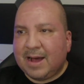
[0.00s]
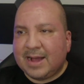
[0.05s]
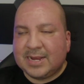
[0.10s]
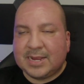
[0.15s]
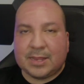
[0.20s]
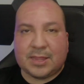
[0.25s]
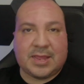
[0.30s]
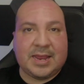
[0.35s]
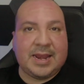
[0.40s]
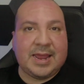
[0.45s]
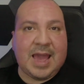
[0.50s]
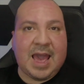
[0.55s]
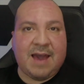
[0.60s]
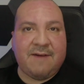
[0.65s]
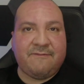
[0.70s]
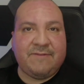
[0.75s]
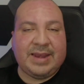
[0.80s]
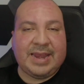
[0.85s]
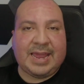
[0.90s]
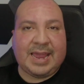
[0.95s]
just didn't
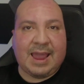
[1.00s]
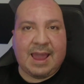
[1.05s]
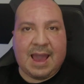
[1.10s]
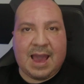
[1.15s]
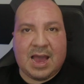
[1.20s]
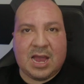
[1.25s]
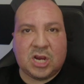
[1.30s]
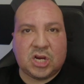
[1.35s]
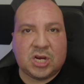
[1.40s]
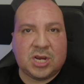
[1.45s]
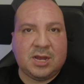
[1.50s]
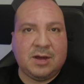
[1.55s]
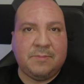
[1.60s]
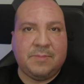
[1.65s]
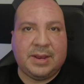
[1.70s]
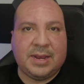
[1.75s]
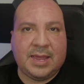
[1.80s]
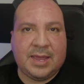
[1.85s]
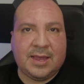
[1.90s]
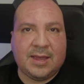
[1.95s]
have any cash
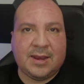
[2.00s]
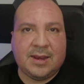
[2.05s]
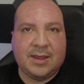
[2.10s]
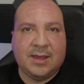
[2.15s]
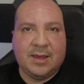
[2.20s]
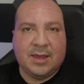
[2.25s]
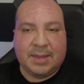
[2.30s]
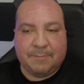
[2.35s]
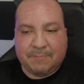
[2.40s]
coming in,